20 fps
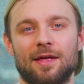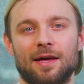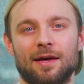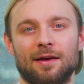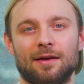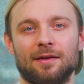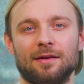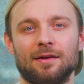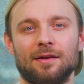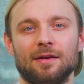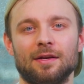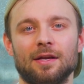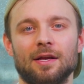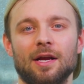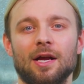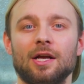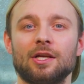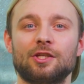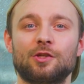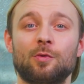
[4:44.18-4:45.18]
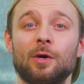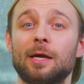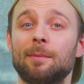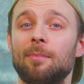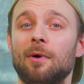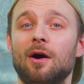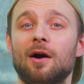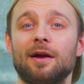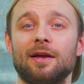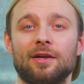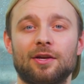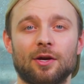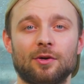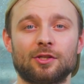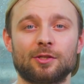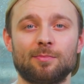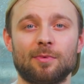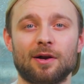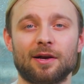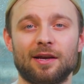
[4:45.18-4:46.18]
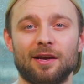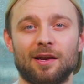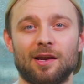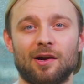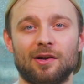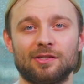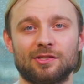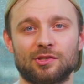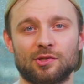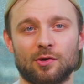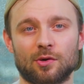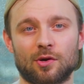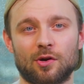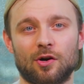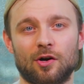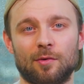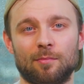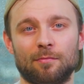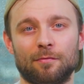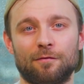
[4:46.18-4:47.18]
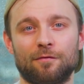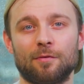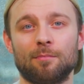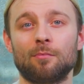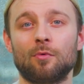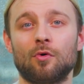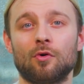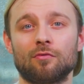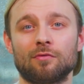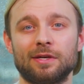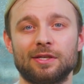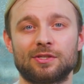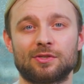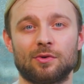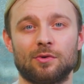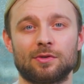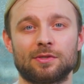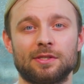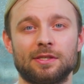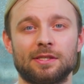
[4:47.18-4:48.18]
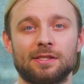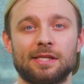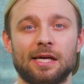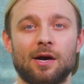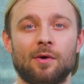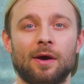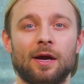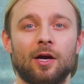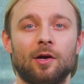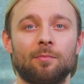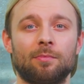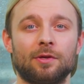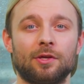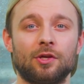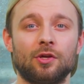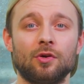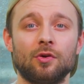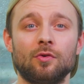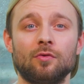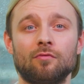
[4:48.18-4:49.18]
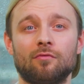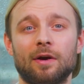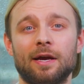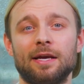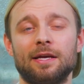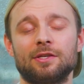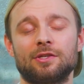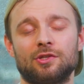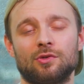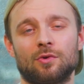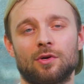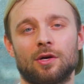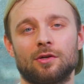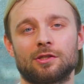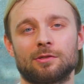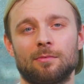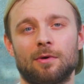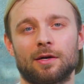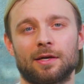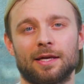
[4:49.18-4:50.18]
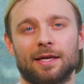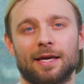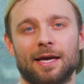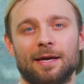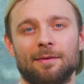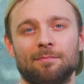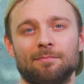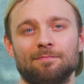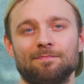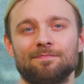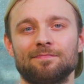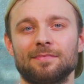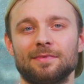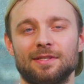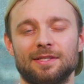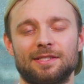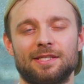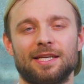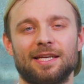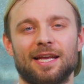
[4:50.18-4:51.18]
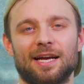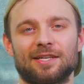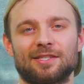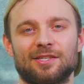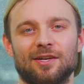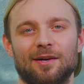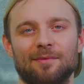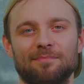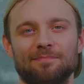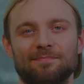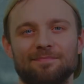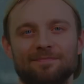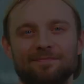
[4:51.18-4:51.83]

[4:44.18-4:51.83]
there. Swing by go-to-marketalliance.com for more resources that will help you raise your go-to-market game. See you next time.